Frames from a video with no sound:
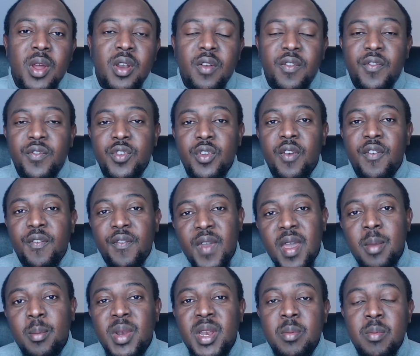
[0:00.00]
one of your
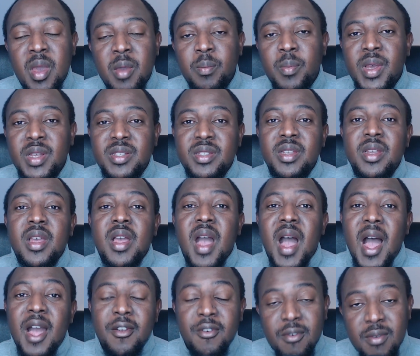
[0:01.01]
family members
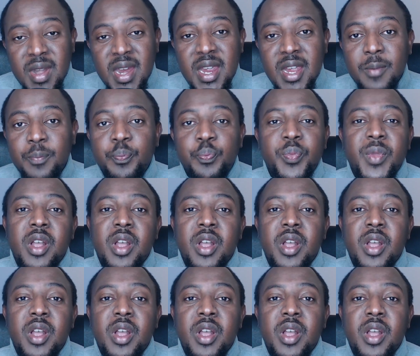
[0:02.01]
agree